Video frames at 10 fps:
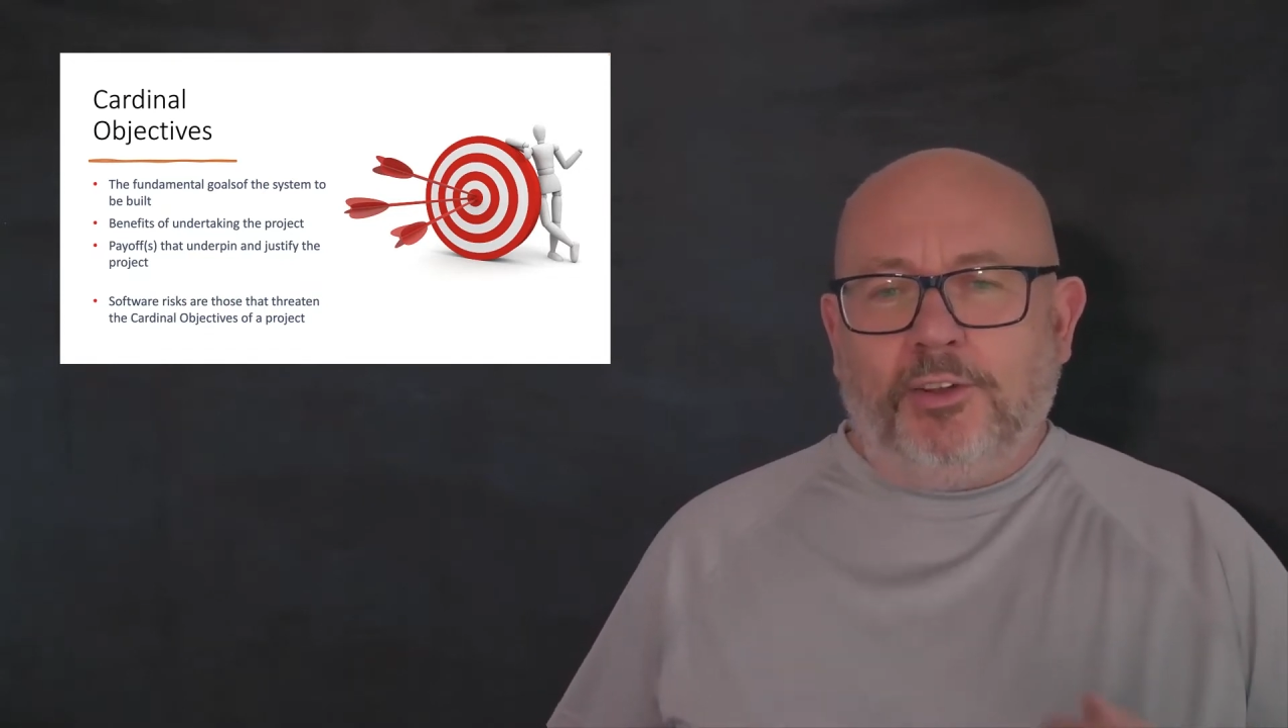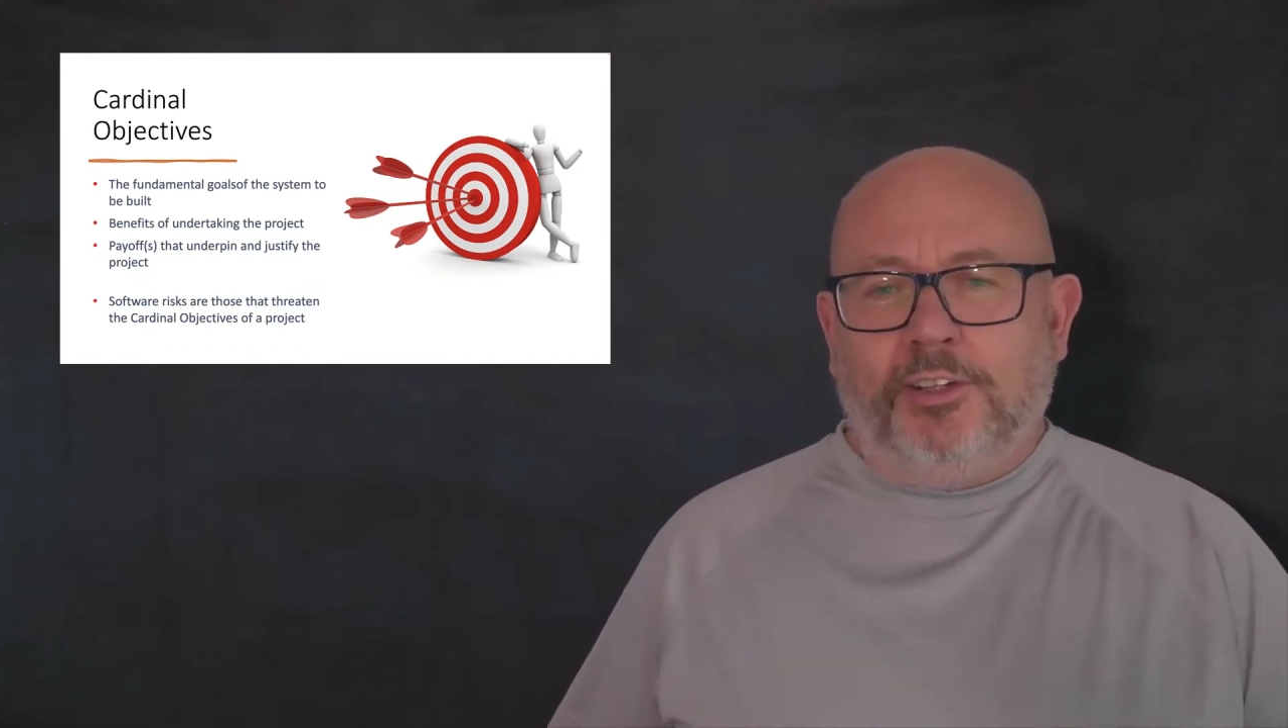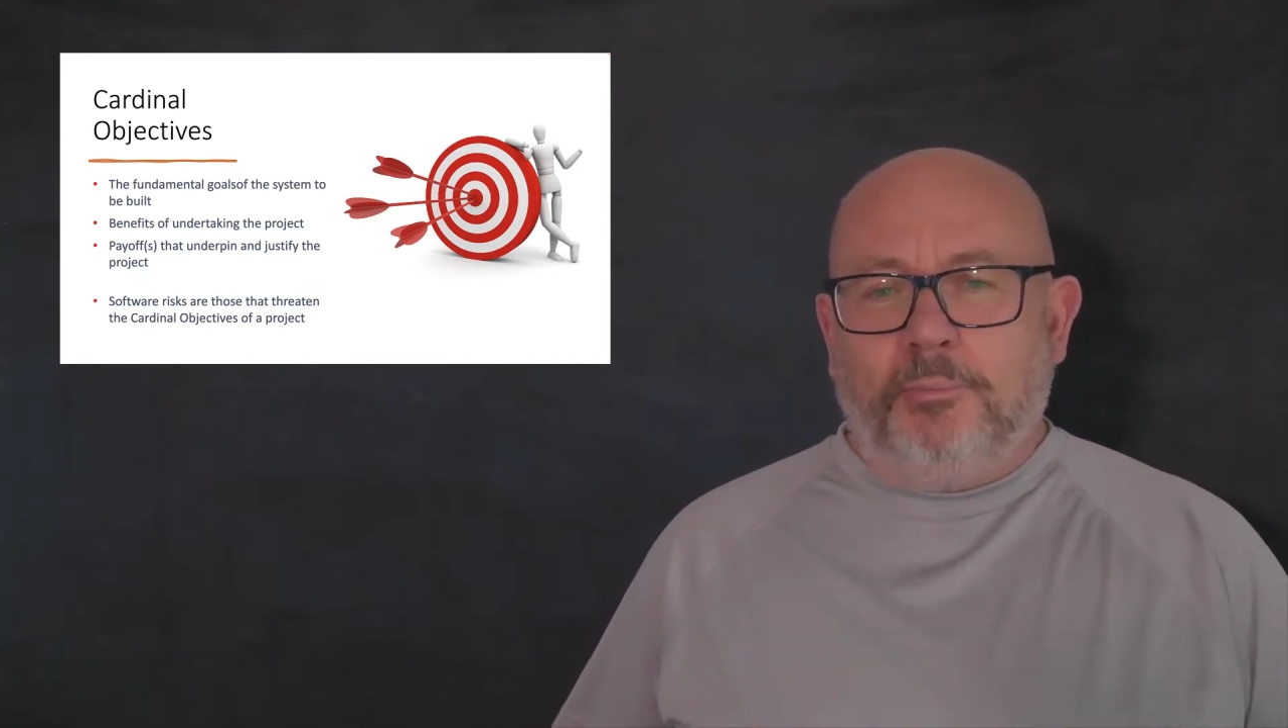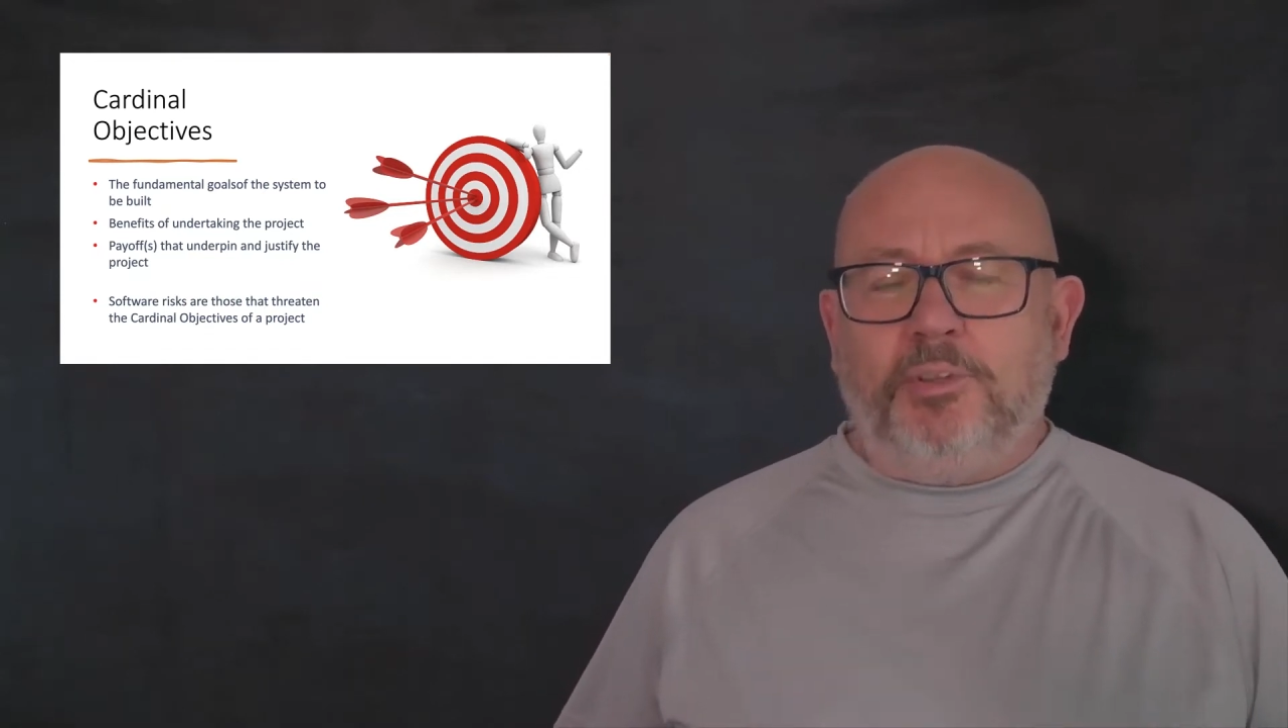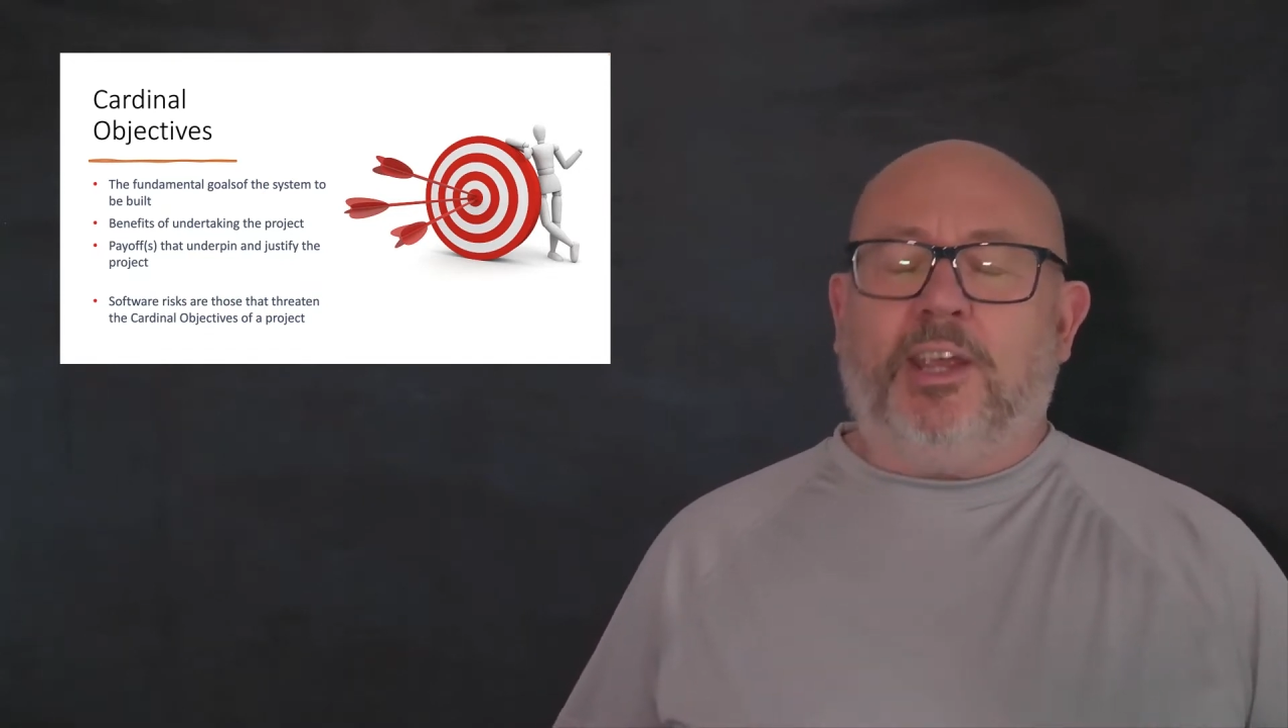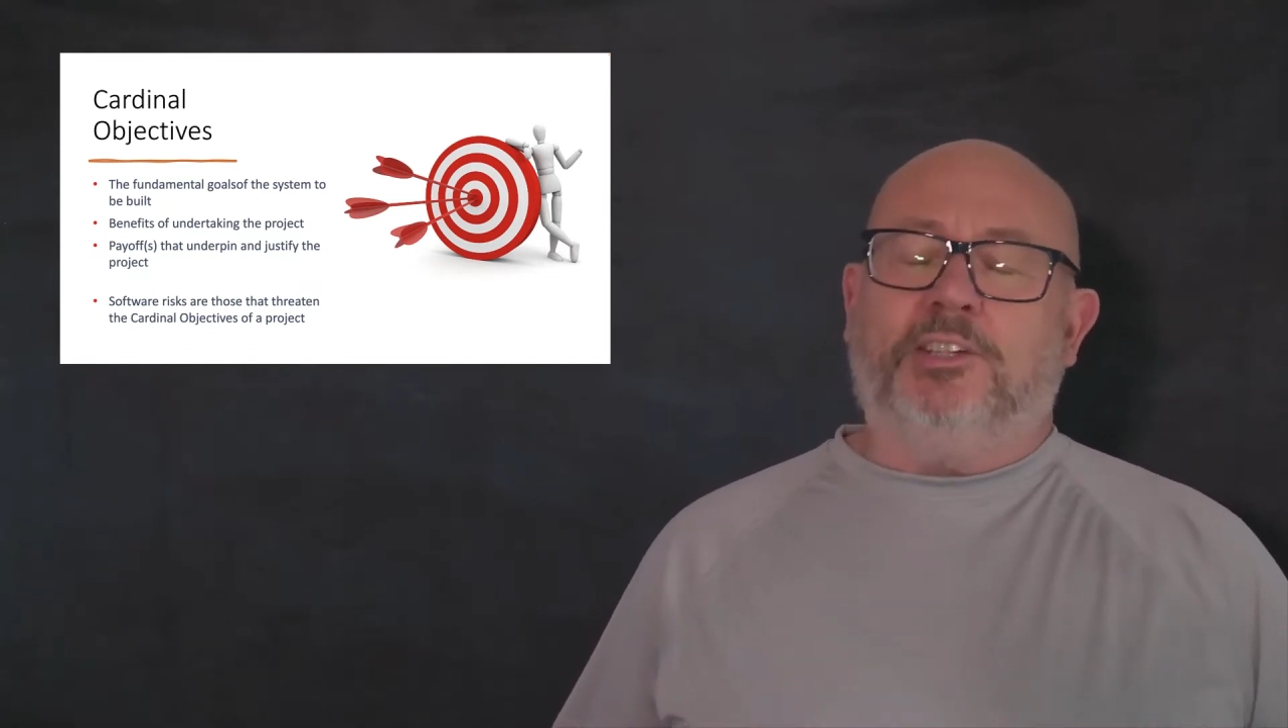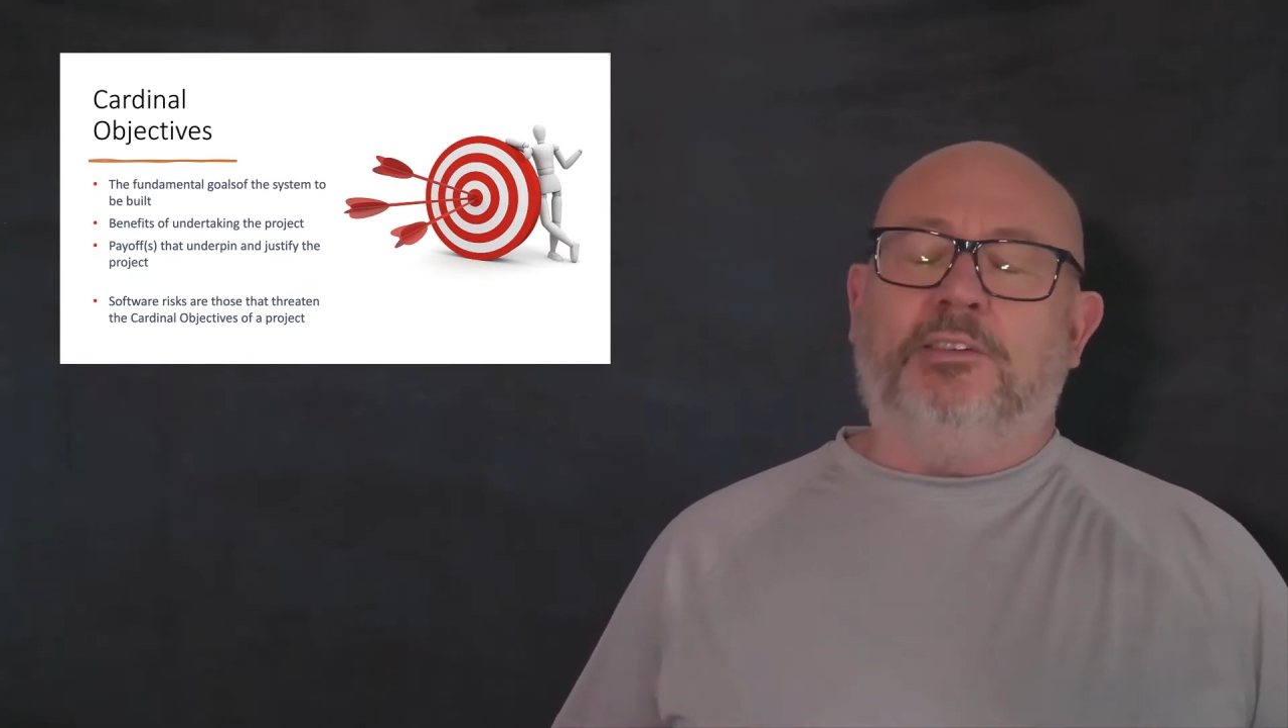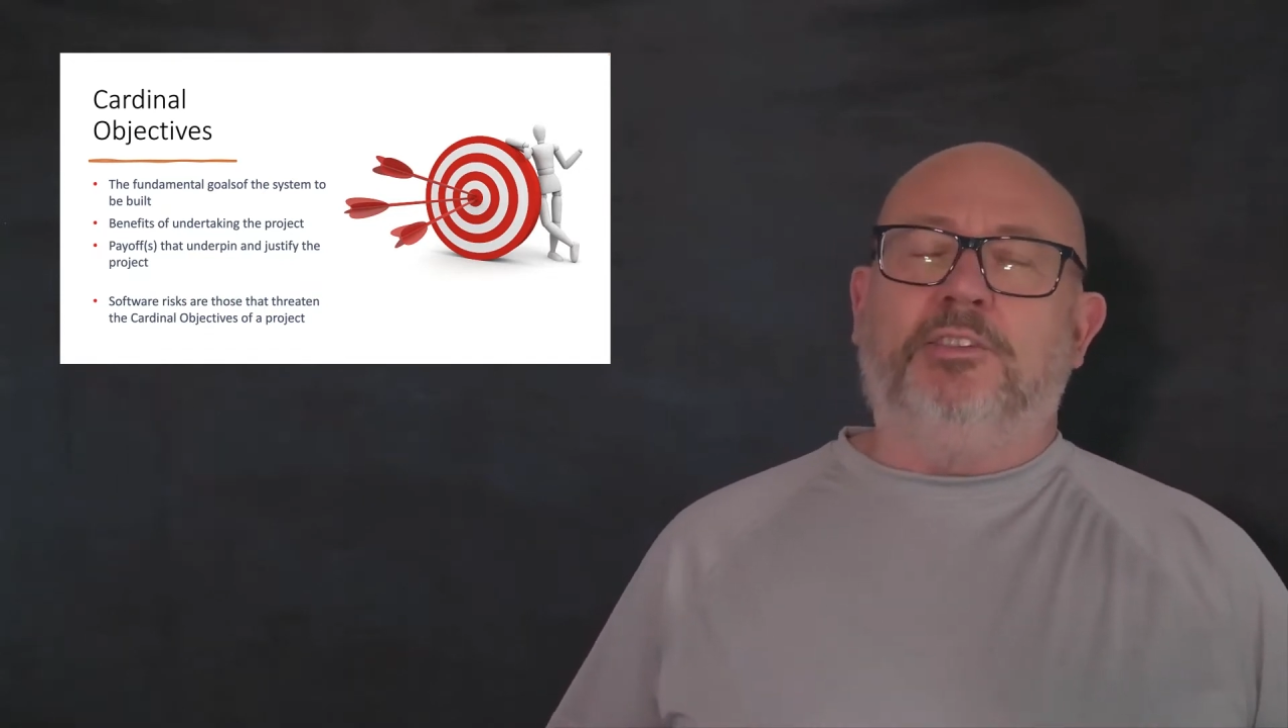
objectives